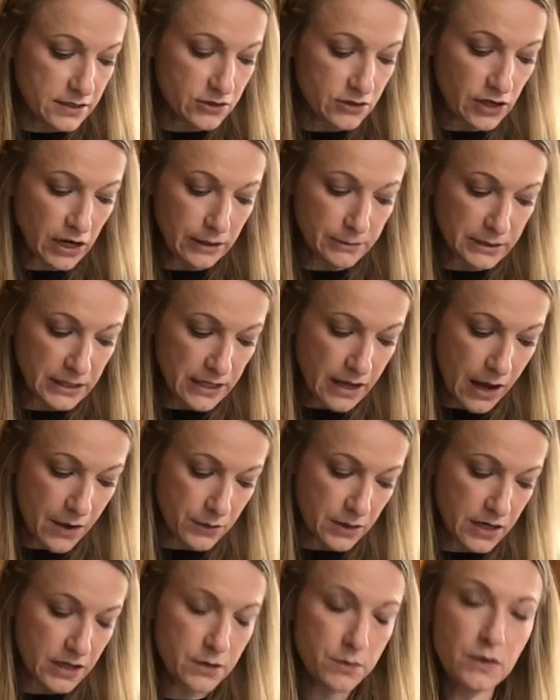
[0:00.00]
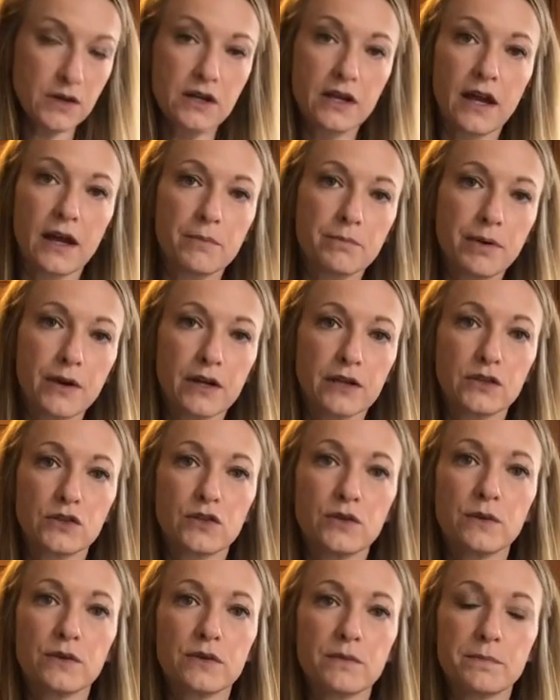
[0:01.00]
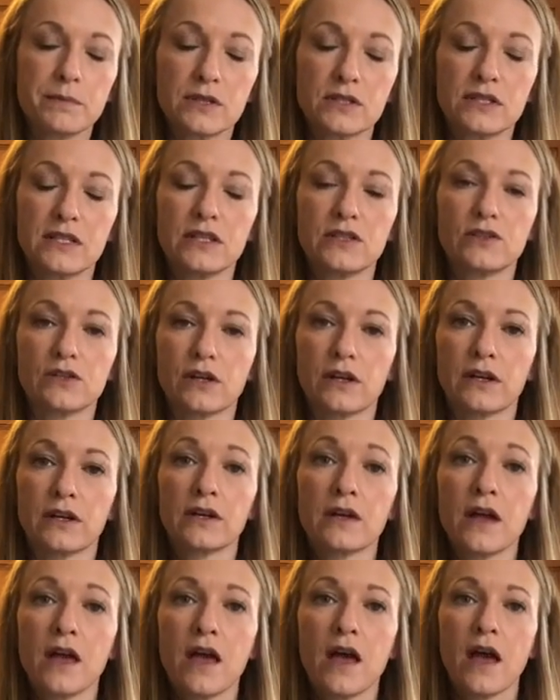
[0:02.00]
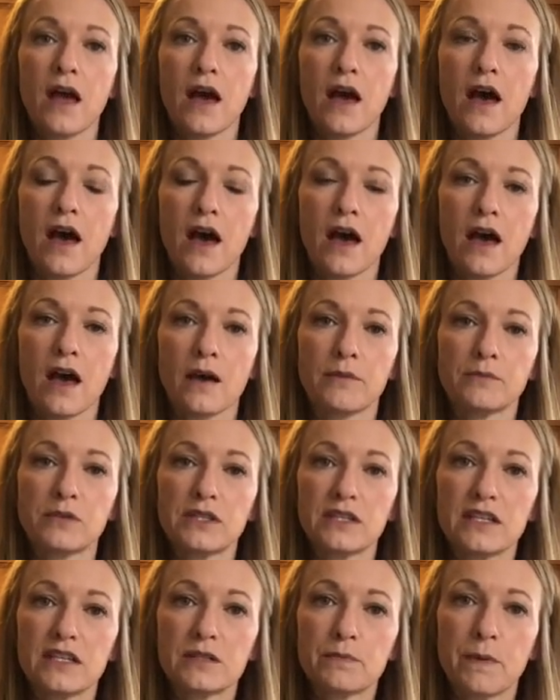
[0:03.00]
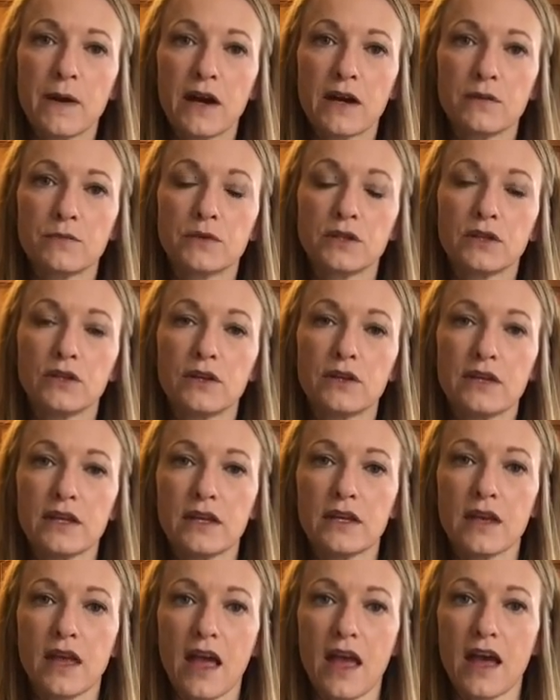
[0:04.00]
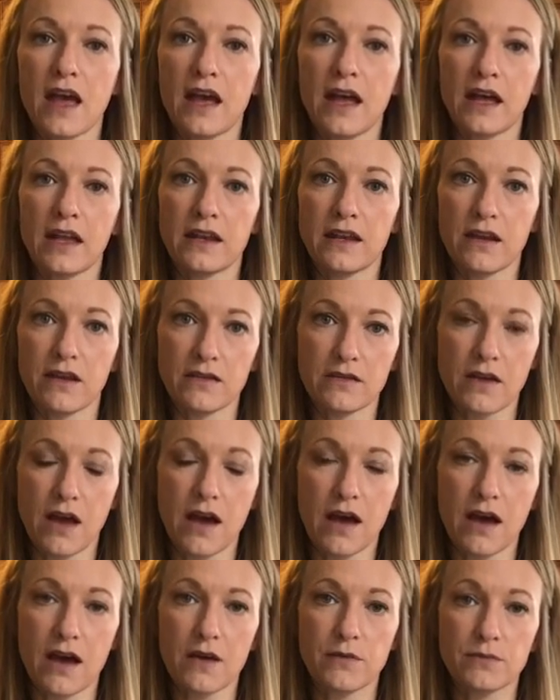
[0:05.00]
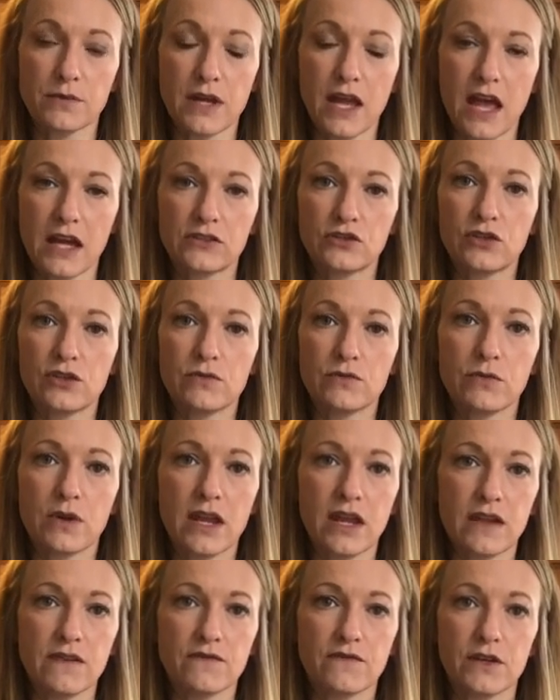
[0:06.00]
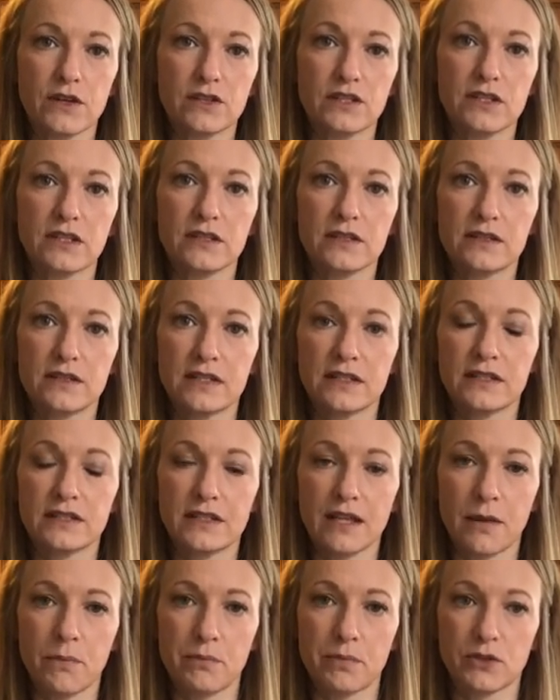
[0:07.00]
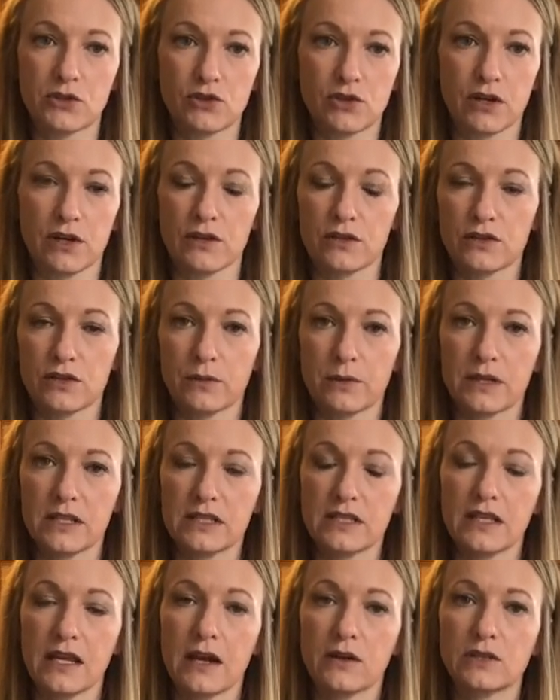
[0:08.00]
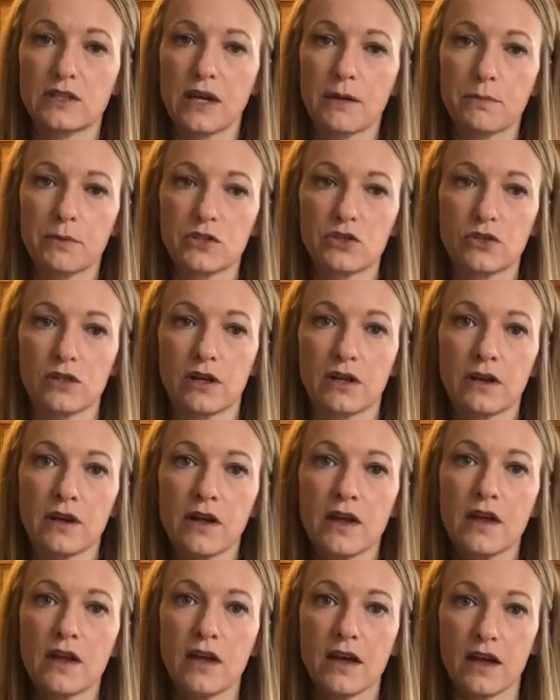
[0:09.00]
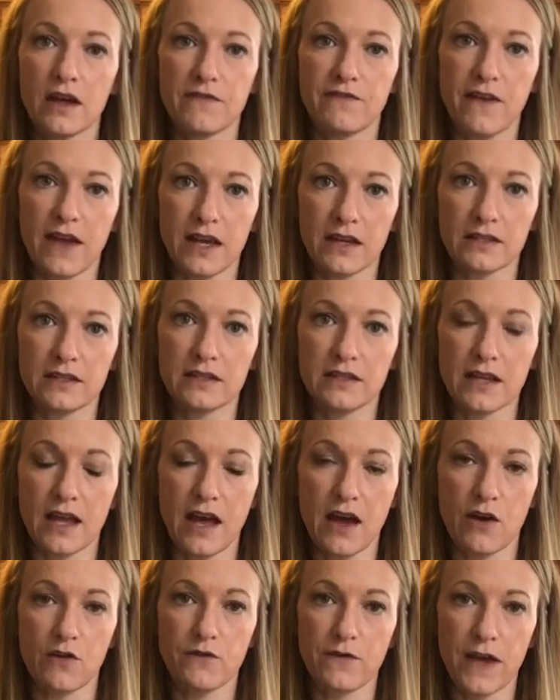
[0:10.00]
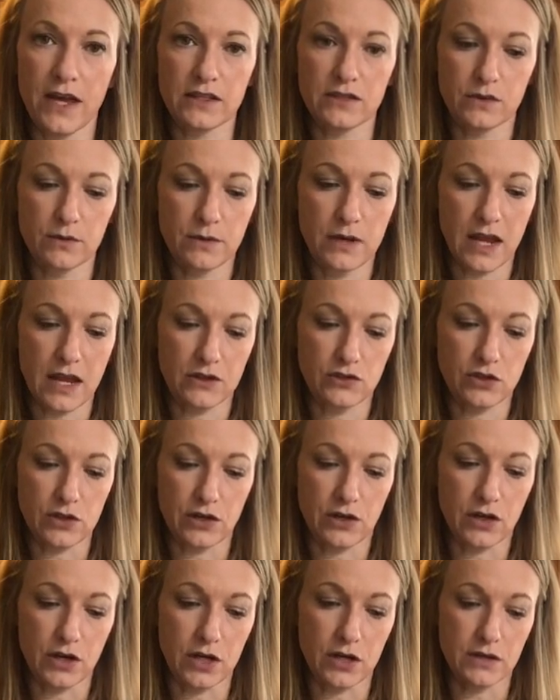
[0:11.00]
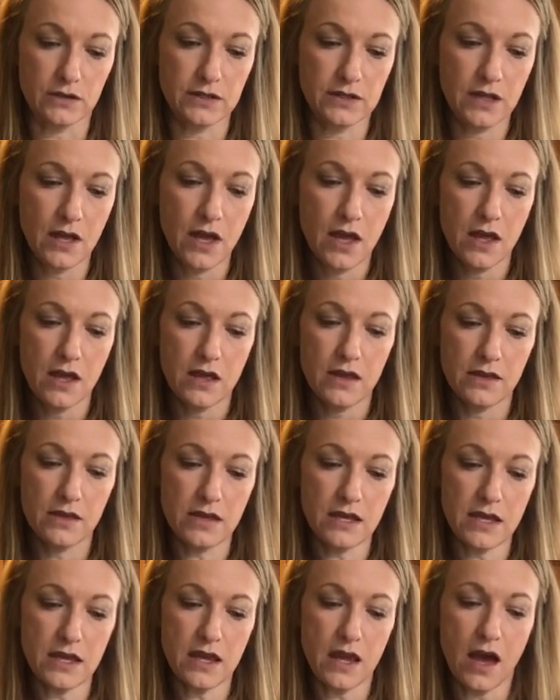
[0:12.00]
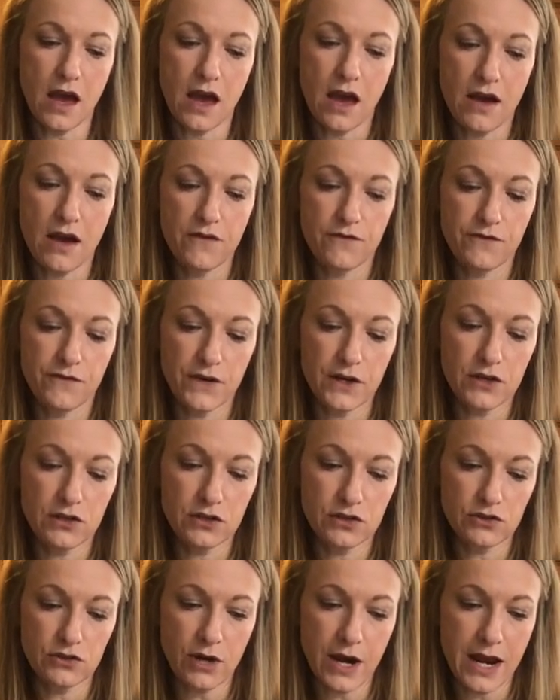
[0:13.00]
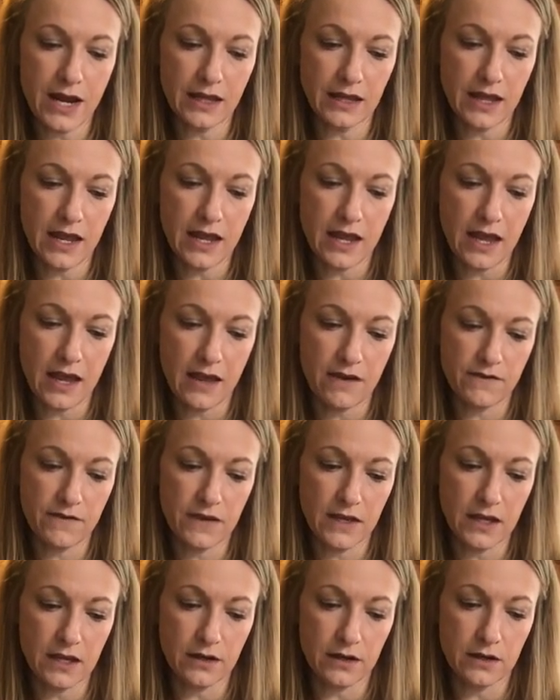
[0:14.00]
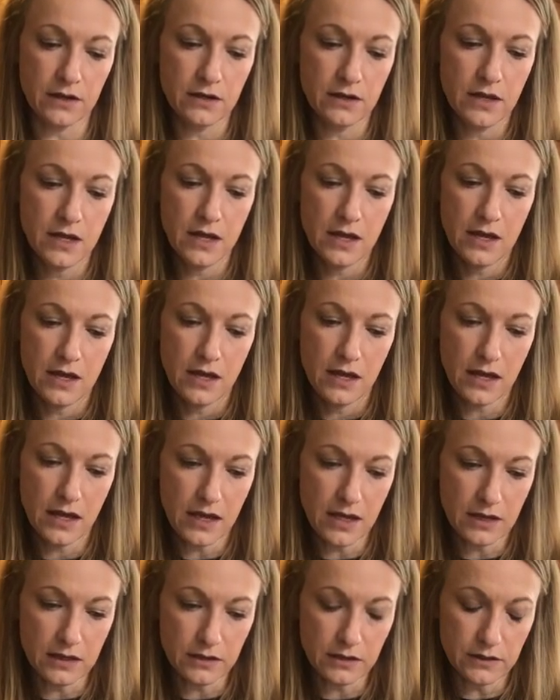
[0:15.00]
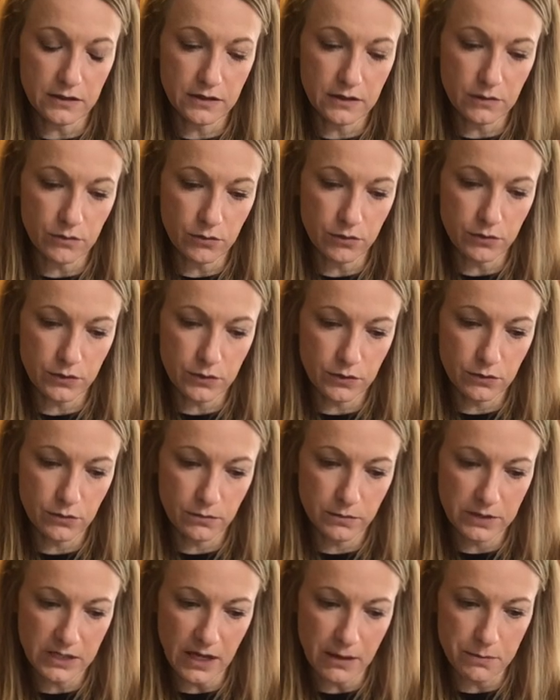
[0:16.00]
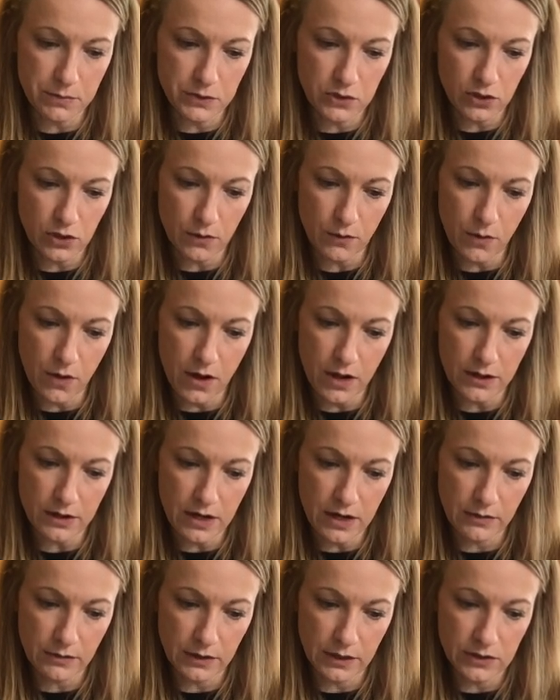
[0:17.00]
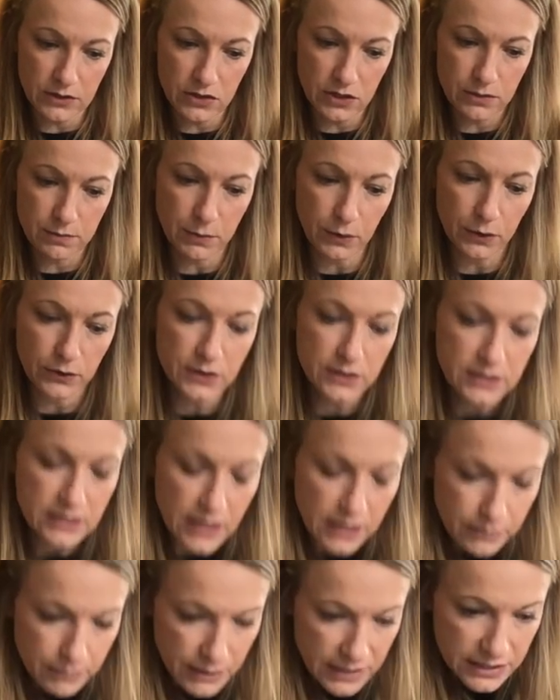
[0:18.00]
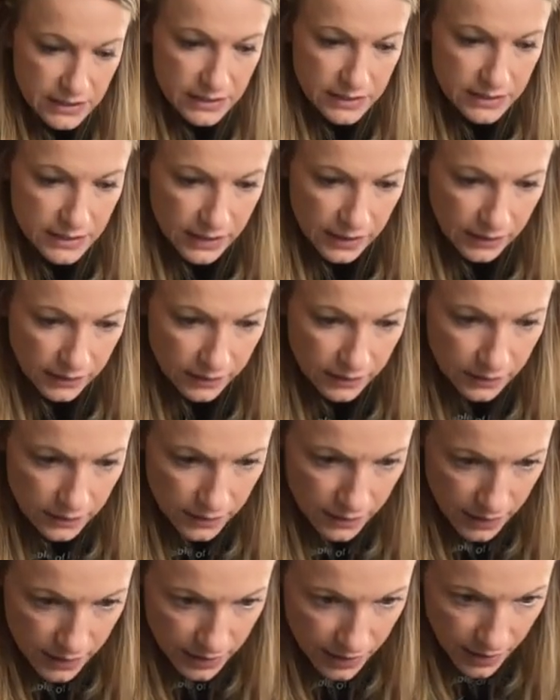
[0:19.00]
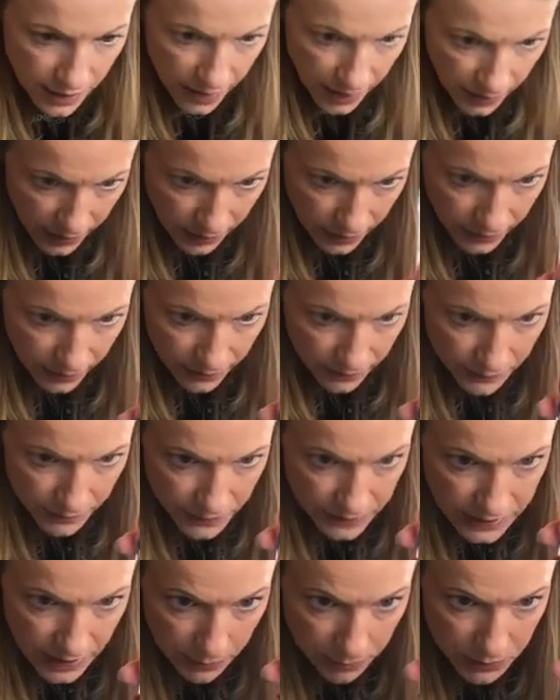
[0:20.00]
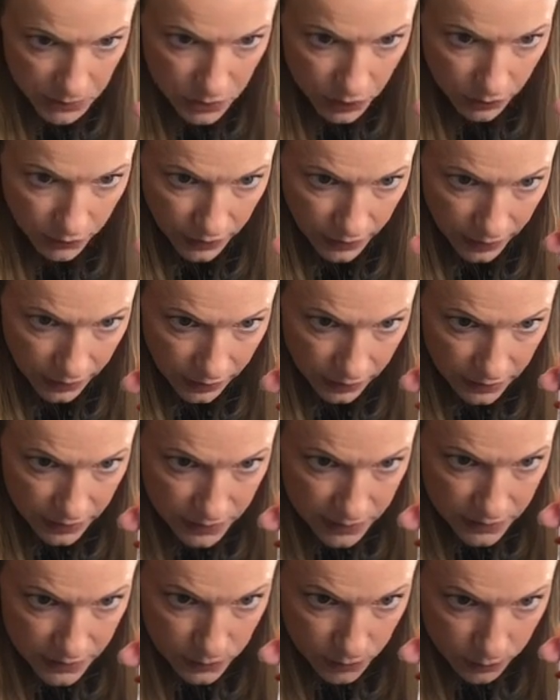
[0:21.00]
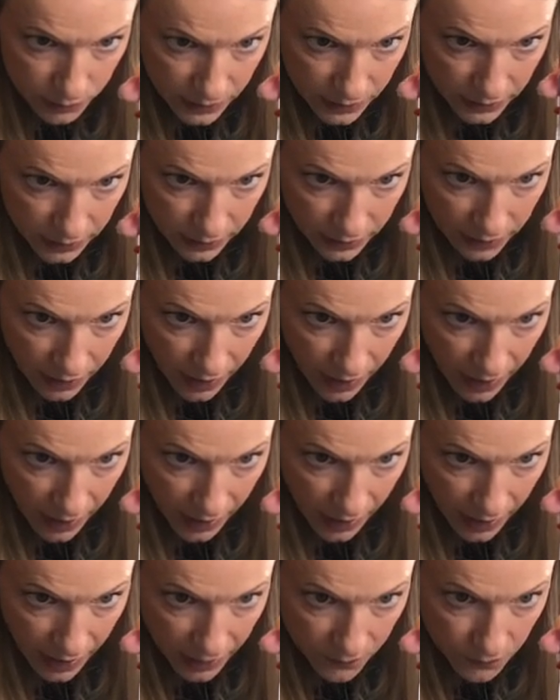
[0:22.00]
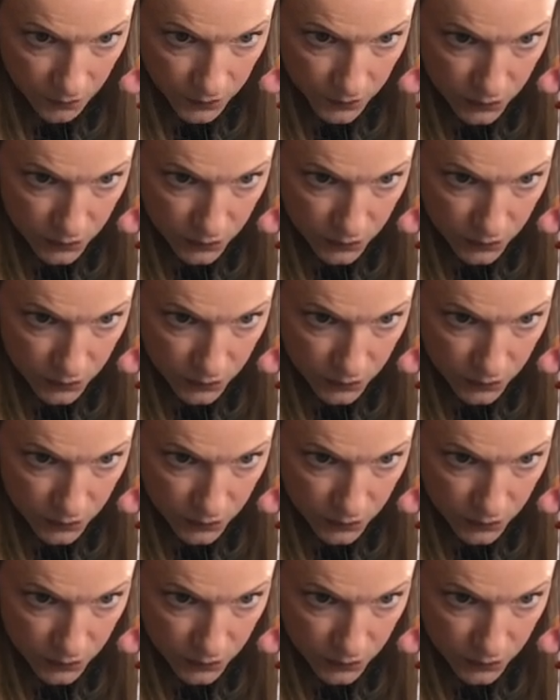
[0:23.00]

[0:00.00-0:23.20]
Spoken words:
and gentlemen, now we're going to work on part 2 of the procedure. With this part, we're looking at reaction rate versus temperature. So we're going to see how temperature affects how fast a reaction occurs. The first trial I have here is room temperature water. I really just pulled this out of my sink, and the temperature there is reading at